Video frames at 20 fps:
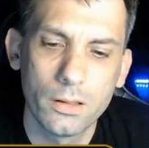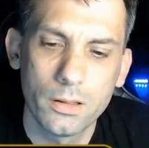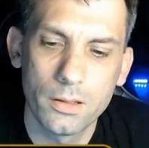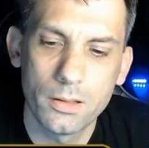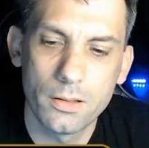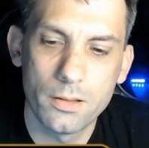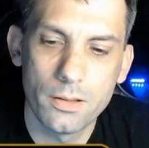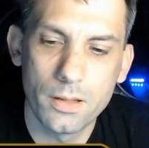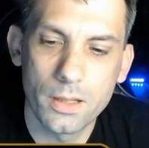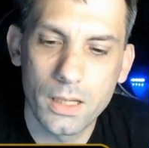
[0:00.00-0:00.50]

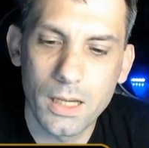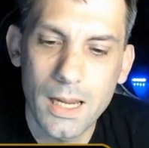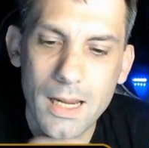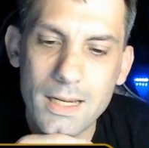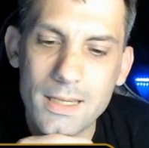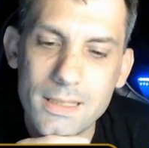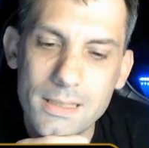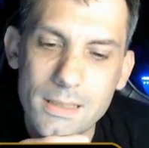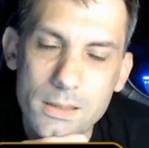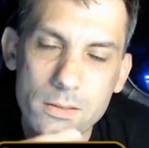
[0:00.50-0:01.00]

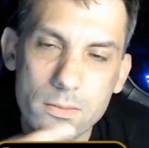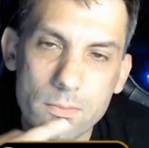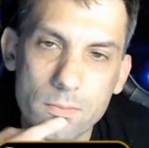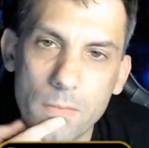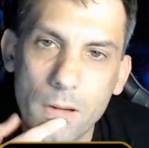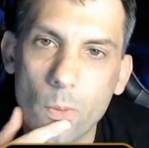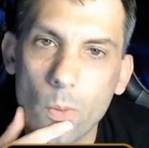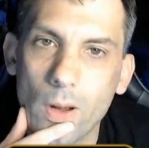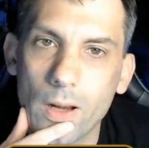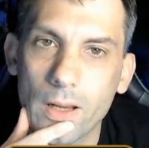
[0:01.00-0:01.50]
Negates my
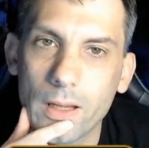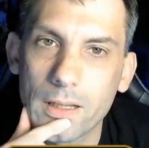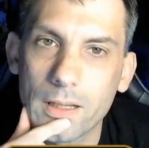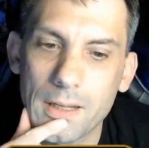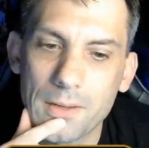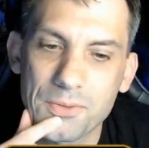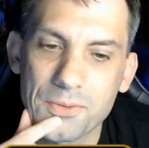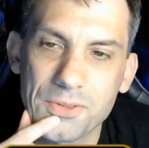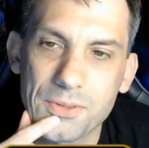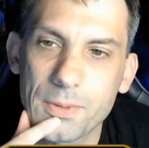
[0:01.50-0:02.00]
wedding
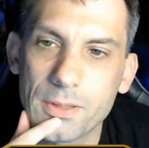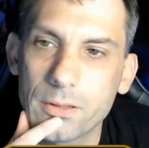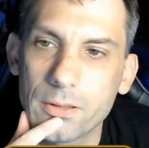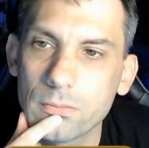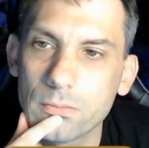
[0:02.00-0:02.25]
announcement.